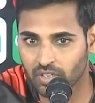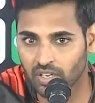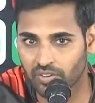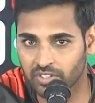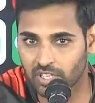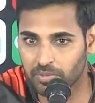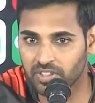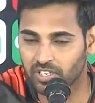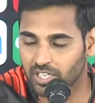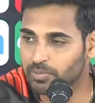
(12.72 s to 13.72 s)
having them in
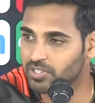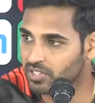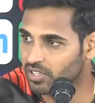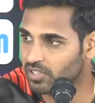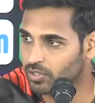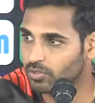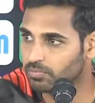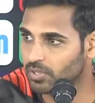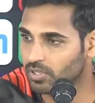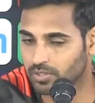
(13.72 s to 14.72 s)
the team, it's uh, you know
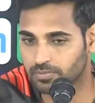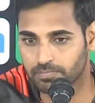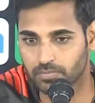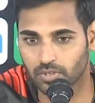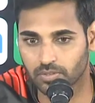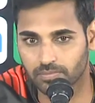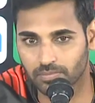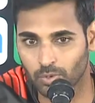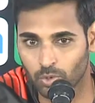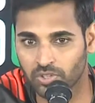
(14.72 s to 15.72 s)
uh,
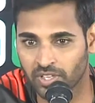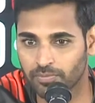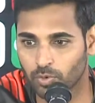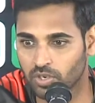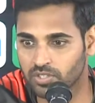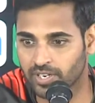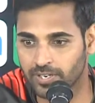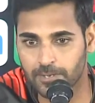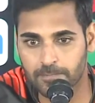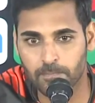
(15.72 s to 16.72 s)
a good thing for us.
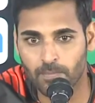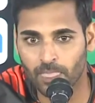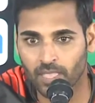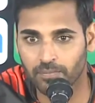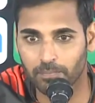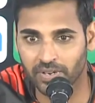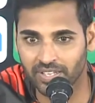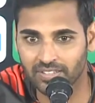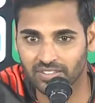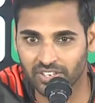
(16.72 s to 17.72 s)
And
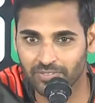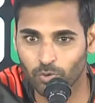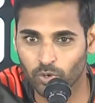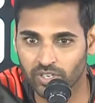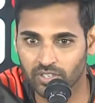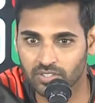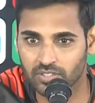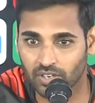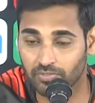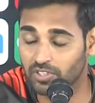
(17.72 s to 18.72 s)
playing three four years
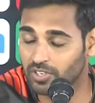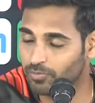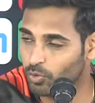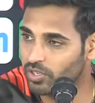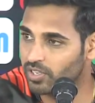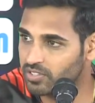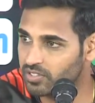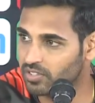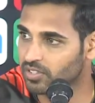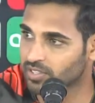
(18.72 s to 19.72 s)
after three four years
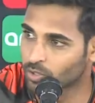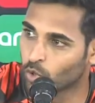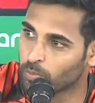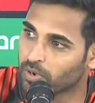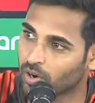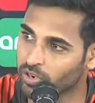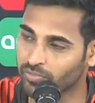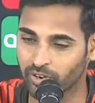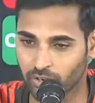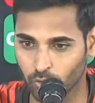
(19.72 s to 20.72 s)
uh, at the home ground in
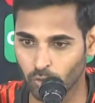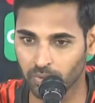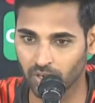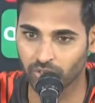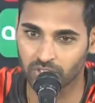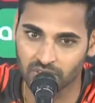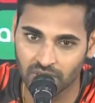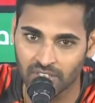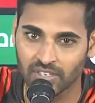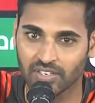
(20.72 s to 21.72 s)
front of the home ground, it's
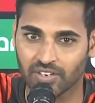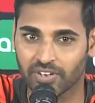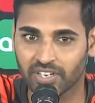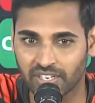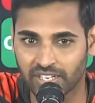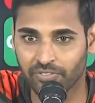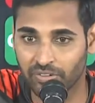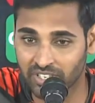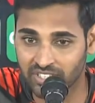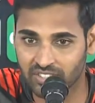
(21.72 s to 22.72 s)
definitely
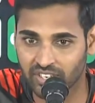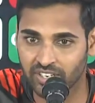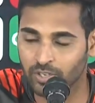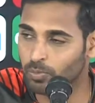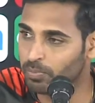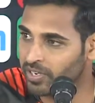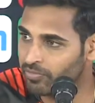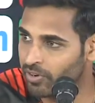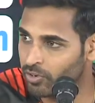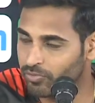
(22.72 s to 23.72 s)
everyone is exciting to play in
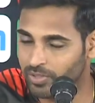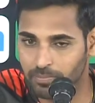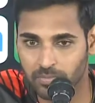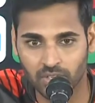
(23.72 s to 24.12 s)
front of them.